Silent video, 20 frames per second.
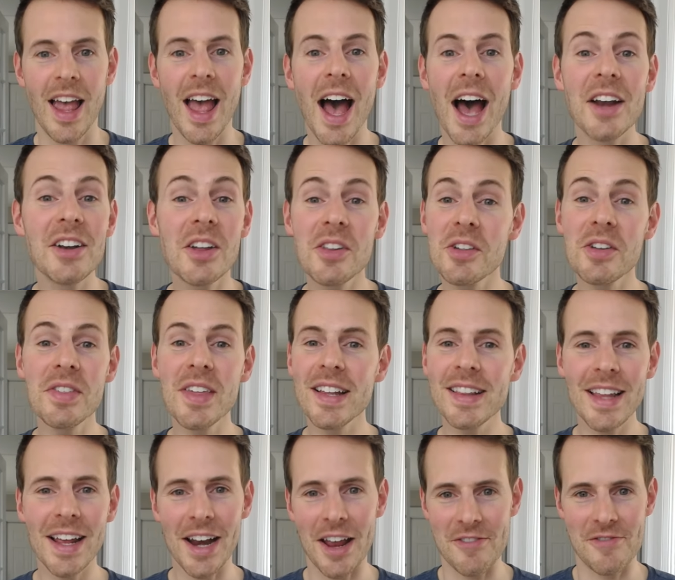Another thing
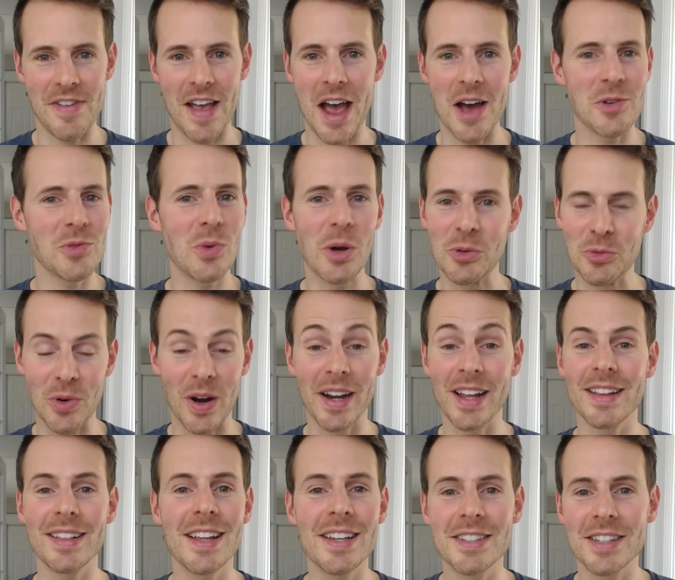that I found when
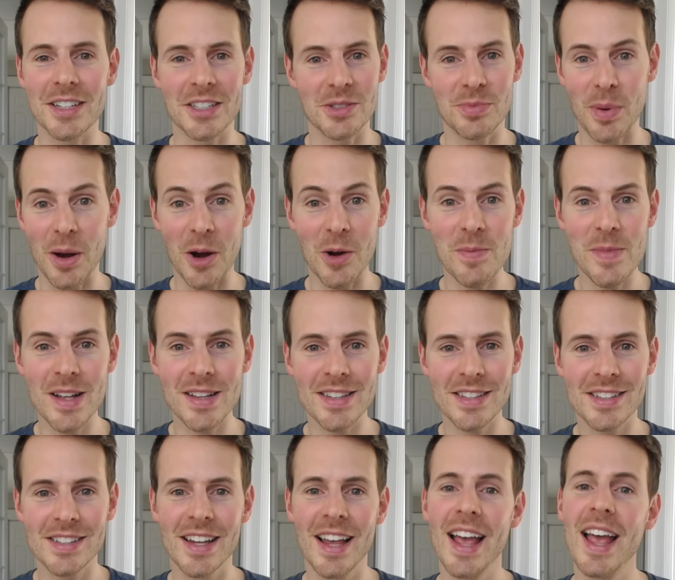running these
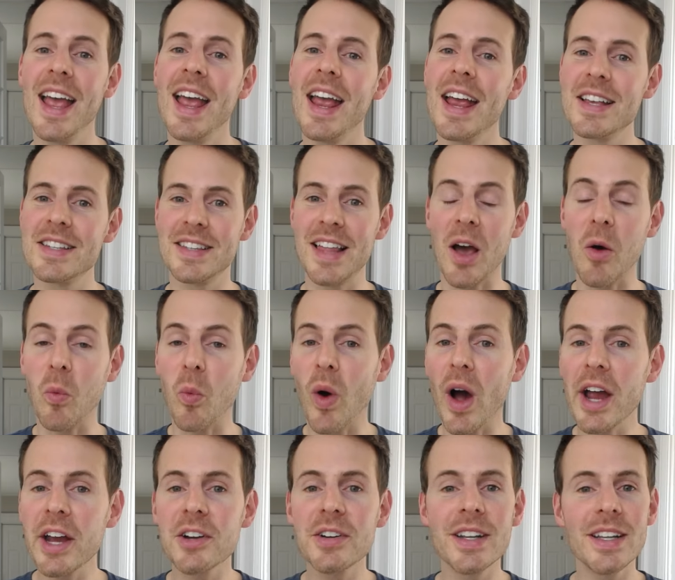experiments is that
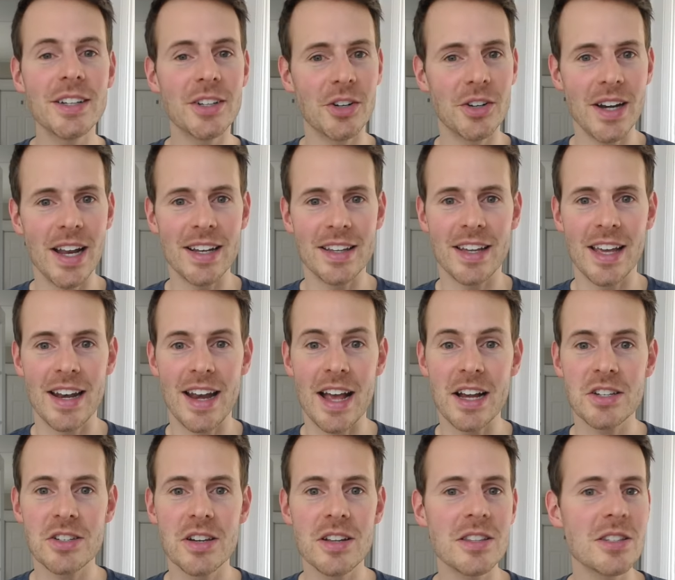wired internet
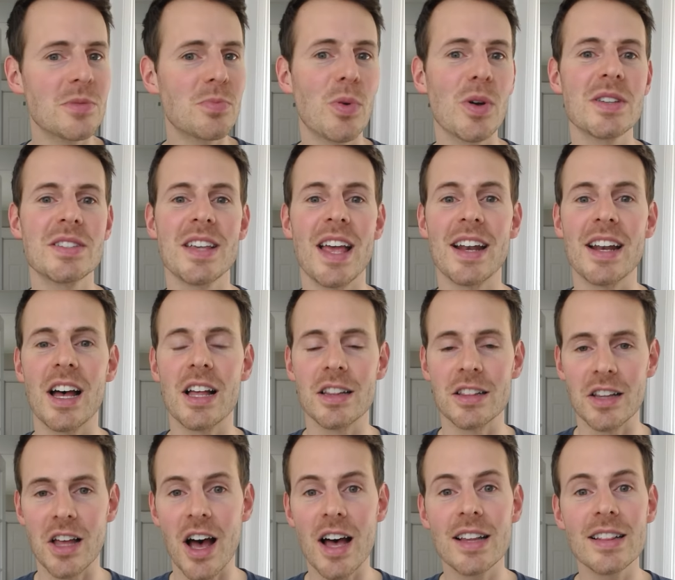connections present a
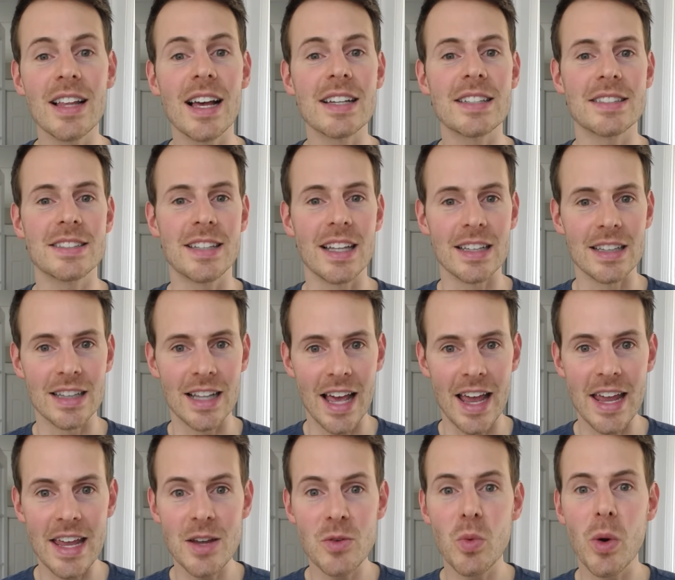lot less
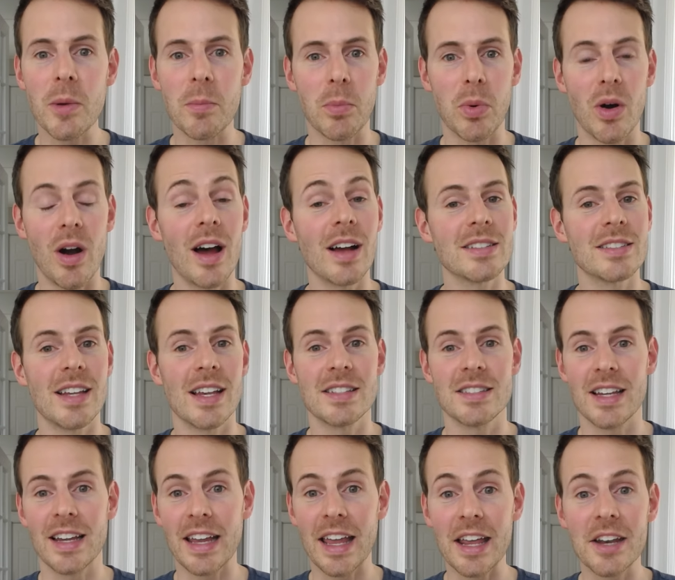delay when
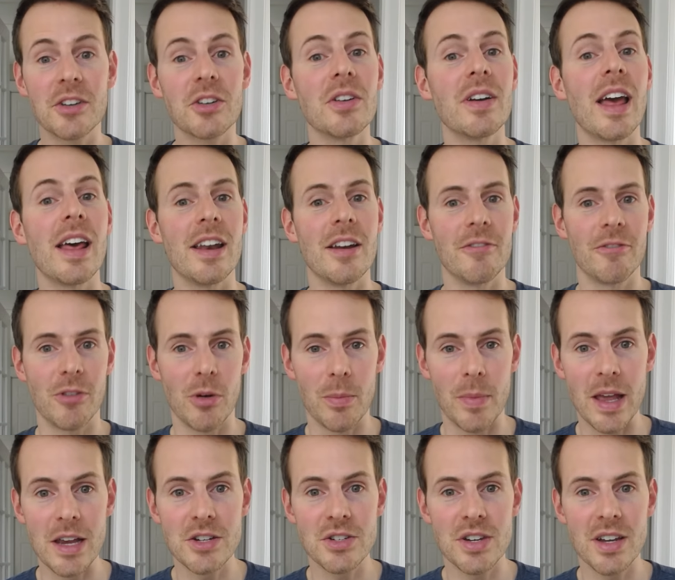processing internet
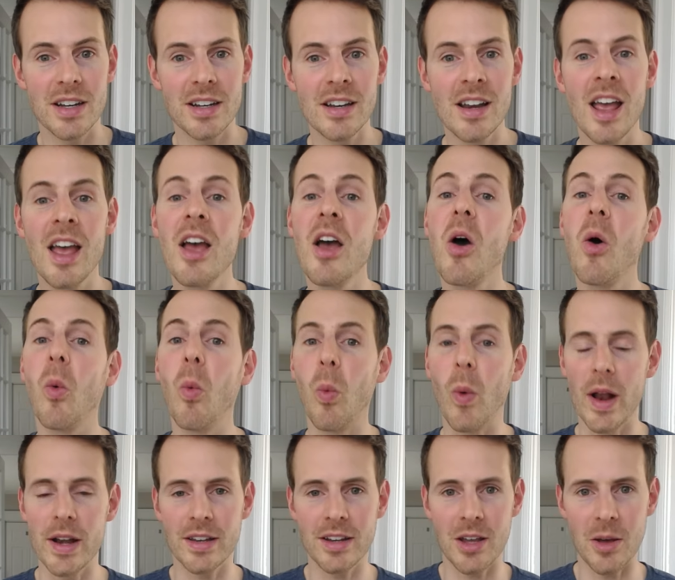information
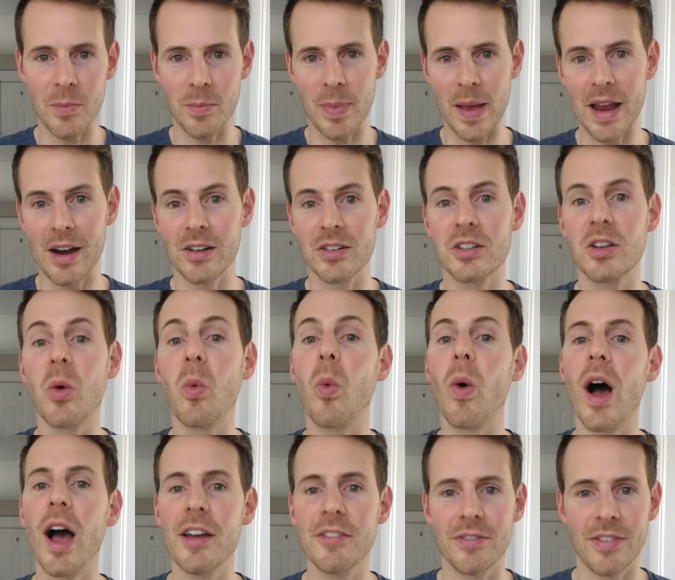when compared to
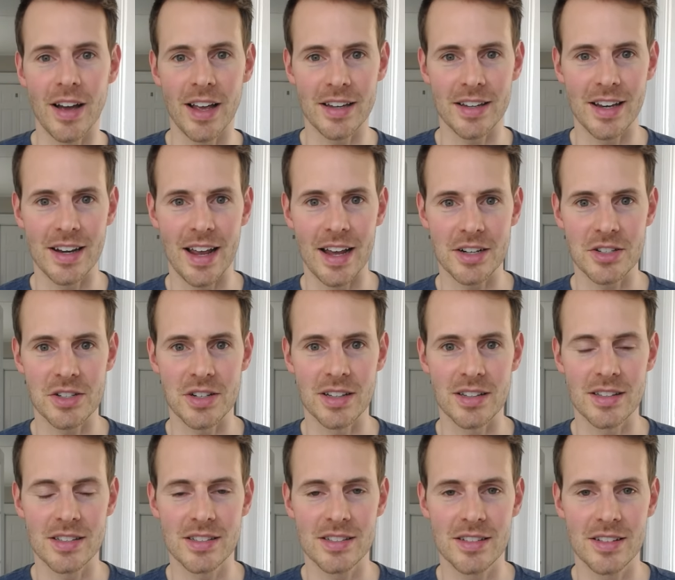Wi-Fi
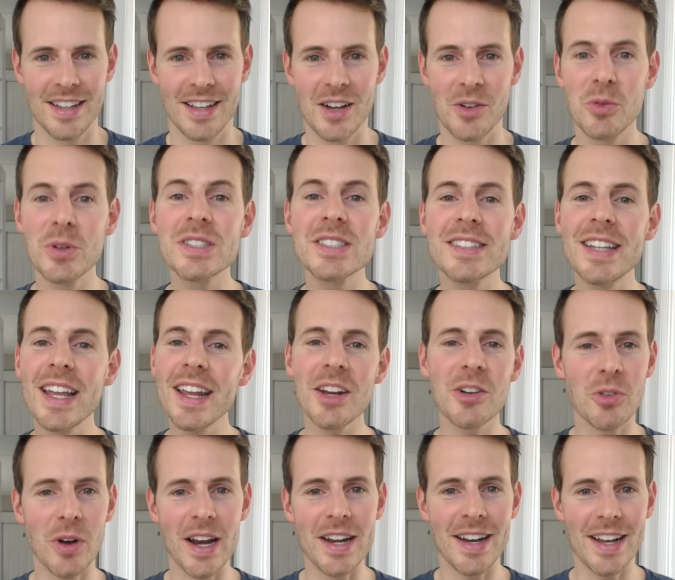connections. When standing
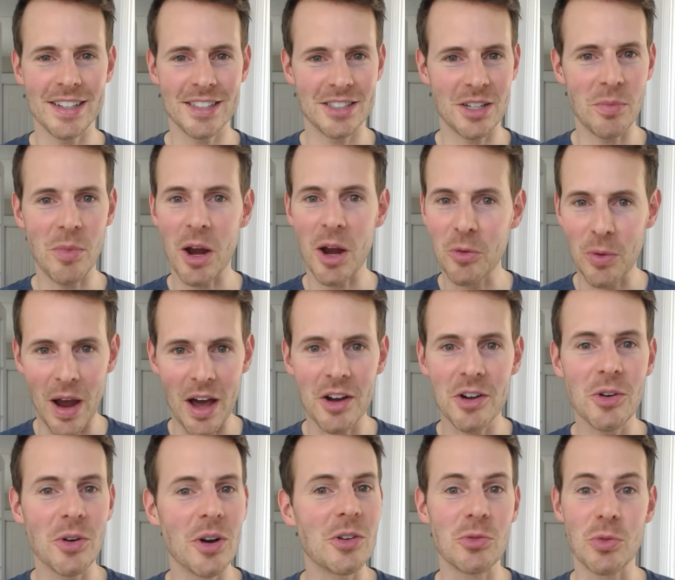right next to my
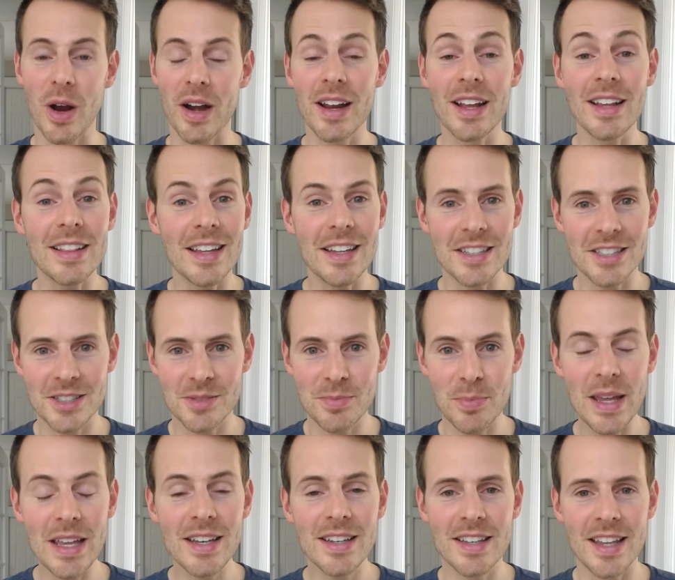router and running these
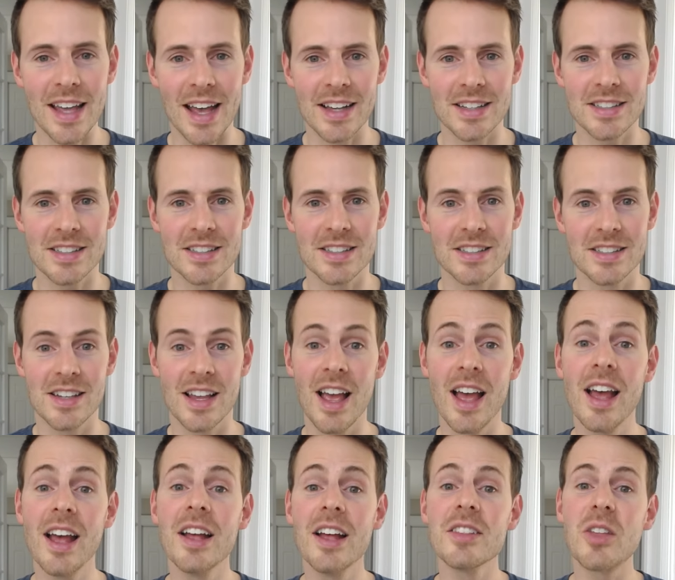speed tests,
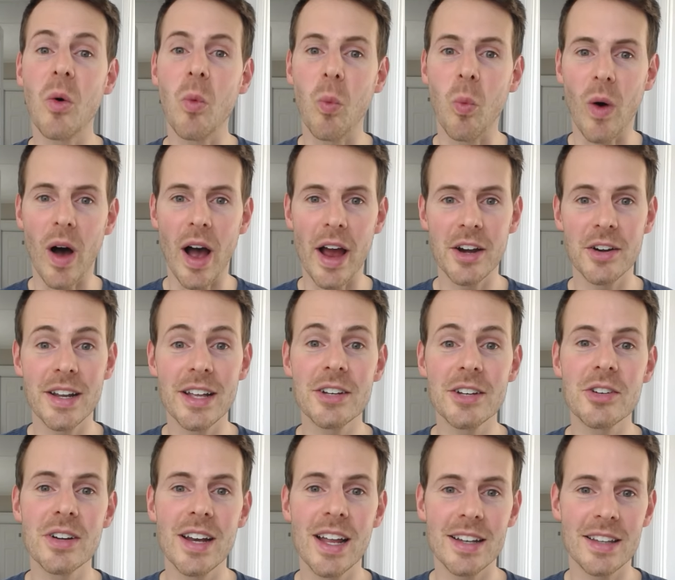the wired
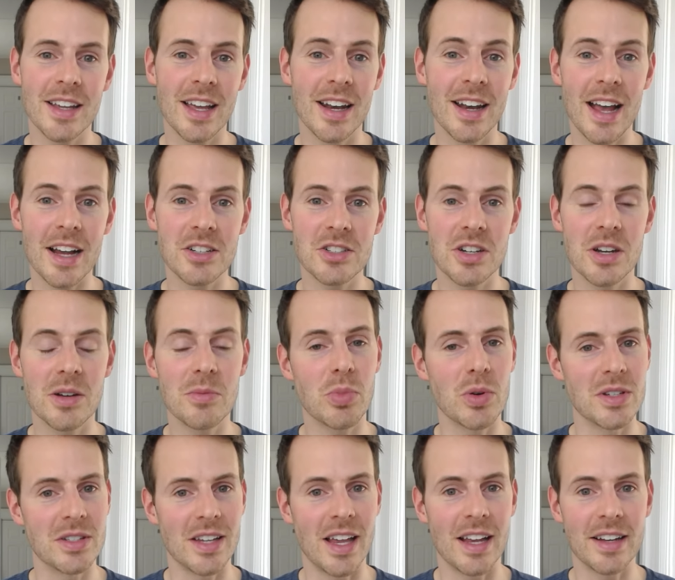internet connection
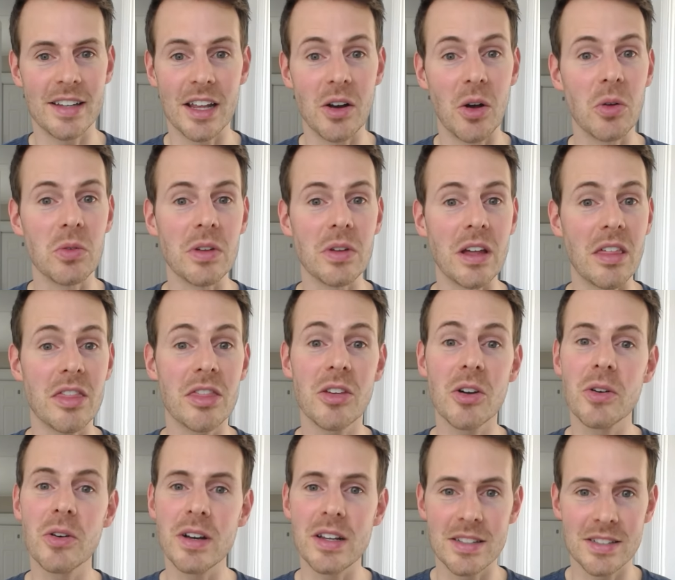presented only
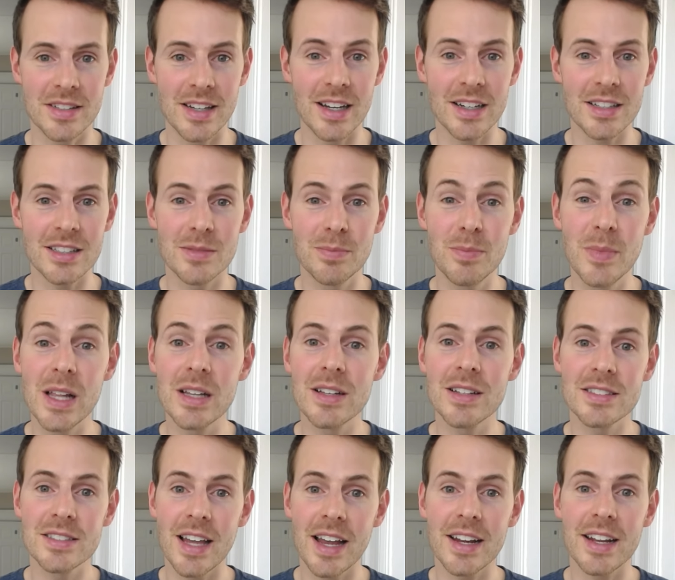36
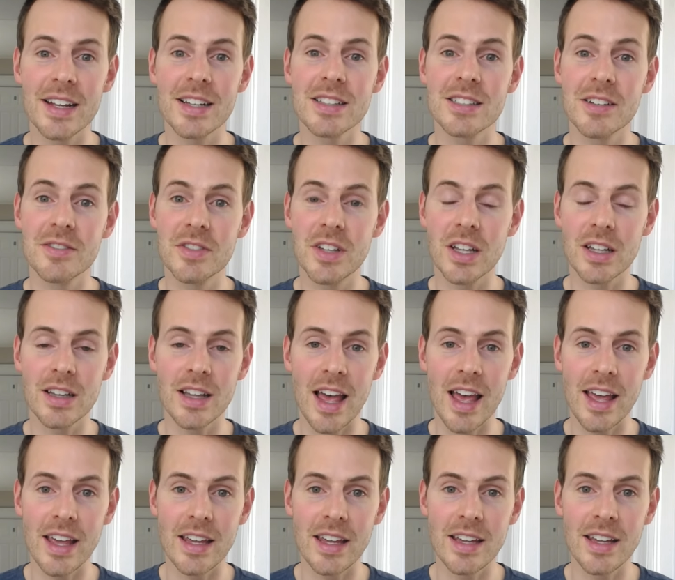milliseconds of
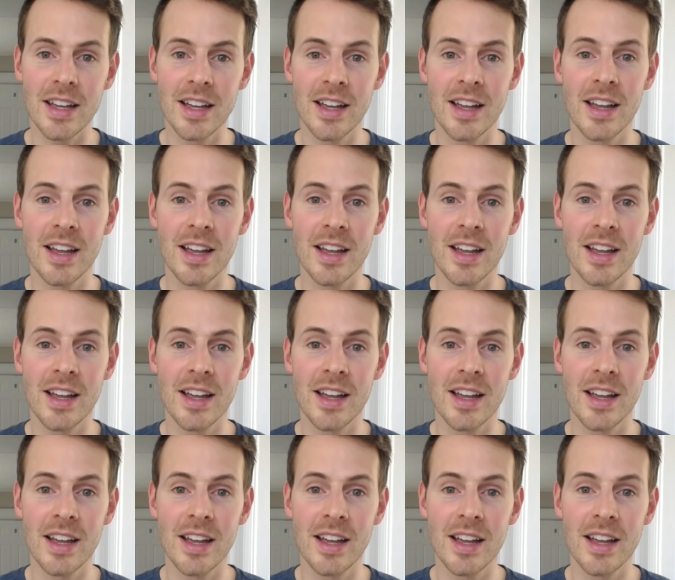delay,